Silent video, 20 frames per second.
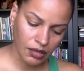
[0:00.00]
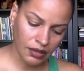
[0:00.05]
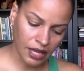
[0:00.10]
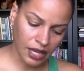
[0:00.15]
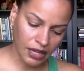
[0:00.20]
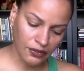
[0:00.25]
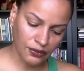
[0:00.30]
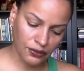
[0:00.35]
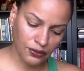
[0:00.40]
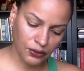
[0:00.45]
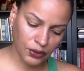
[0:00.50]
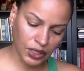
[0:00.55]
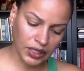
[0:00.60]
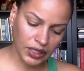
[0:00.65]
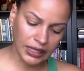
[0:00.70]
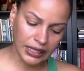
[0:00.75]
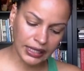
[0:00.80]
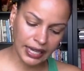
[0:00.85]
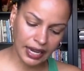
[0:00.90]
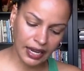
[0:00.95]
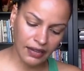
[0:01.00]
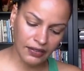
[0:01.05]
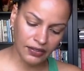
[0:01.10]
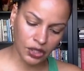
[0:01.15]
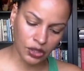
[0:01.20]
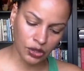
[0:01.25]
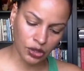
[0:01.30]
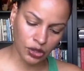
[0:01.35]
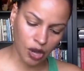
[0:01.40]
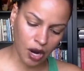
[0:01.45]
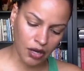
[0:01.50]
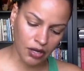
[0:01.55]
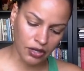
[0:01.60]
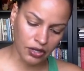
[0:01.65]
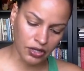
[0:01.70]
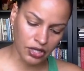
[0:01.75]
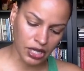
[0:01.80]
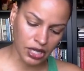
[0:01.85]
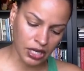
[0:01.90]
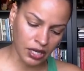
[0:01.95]
They freely gave their
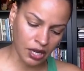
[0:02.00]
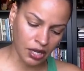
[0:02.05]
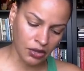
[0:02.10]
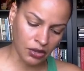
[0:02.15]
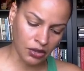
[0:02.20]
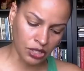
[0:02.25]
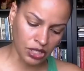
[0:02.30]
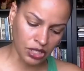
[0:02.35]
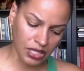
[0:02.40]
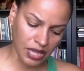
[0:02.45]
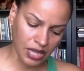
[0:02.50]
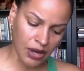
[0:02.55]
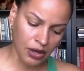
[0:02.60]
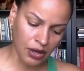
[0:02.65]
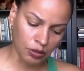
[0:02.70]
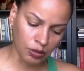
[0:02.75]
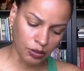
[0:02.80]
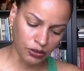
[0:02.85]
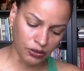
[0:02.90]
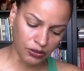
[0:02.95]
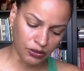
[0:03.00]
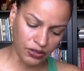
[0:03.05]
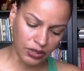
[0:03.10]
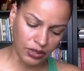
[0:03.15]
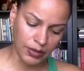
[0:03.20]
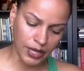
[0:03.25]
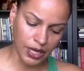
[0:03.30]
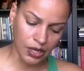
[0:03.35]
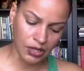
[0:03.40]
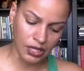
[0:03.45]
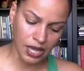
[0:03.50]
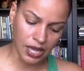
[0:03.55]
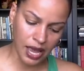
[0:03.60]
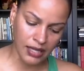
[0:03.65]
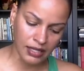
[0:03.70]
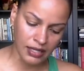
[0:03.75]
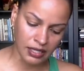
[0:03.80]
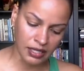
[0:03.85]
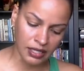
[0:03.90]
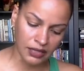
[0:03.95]
daughters and other desirable females
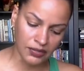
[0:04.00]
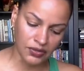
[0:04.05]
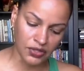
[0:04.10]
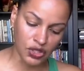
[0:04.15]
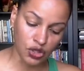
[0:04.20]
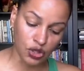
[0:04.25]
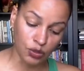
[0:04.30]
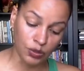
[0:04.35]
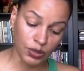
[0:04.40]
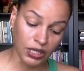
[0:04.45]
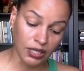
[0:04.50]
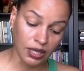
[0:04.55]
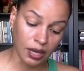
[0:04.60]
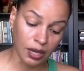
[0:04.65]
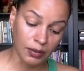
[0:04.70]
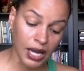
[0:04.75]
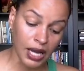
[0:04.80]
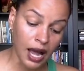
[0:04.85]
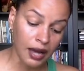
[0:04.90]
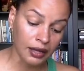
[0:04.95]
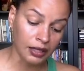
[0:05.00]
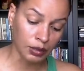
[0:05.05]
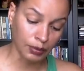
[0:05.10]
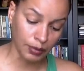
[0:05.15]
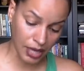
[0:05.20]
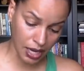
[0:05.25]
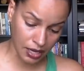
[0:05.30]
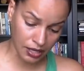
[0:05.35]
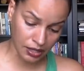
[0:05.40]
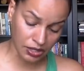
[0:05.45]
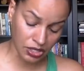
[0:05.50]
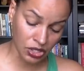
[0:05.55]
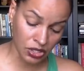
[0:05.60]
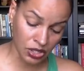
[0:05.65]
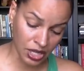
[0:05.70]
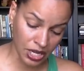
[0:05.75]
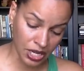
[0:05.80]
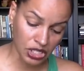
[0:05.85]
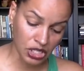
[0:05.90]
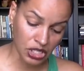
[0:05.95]
as gifts to become concubines,
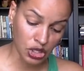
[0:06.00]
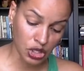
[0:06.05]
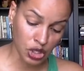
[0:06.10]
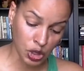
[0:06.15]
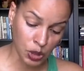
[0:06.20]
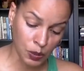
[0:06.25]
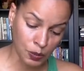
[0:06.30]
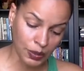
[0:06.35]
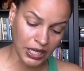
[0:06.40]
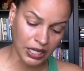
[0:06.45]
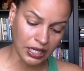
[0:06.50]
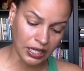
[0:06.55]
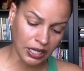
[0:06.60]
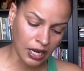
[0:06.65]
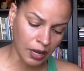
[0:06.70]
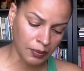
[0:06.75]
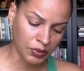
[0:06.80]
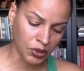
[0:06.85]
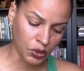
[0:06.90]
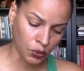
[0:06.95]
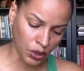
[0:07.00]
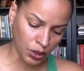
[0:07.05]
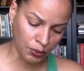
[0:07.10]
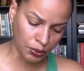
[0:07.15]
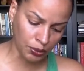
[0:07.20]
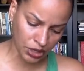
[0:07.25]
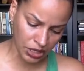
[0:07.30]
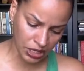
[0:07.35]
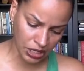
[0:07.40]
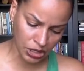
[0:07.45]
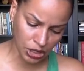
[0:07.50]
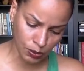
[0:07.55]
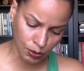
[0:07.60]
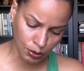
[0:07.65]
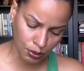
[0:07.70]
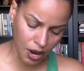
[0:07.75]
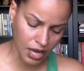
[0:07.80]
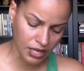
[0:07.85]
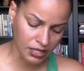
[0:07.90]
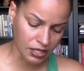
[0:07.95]
thus speeding up the reproduction
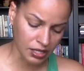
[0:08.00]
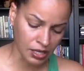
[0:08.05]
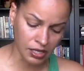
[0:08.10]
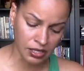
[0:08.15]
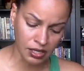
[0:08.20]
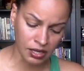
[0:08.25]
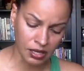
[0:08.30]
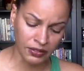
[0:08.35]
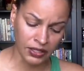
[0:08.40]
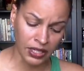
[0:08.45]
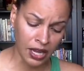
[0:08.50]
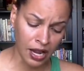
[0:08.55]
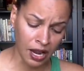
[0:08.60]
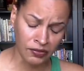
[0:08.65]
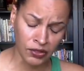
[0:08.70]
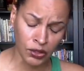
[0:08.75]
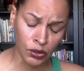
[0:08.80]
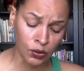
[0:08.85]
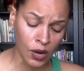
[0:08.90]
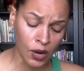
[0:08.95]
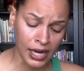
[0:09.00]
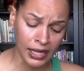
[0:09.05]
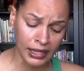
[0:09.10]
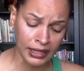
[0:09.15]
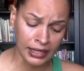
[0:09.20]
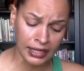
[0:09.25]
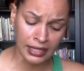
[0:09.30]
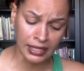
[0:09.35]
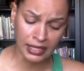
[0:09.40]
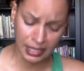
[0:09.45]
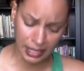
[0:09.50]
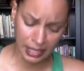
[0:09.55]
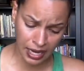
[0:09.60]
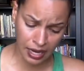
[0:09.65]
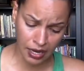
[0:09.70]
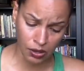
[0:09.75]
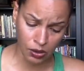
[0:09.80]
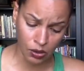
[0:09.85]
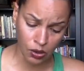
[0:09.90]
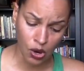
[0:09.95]
process of an ever-widening
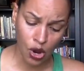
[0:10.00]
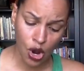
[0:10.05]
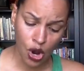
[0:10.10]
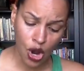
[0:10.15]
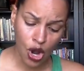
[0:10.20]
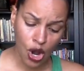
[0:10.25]
scale.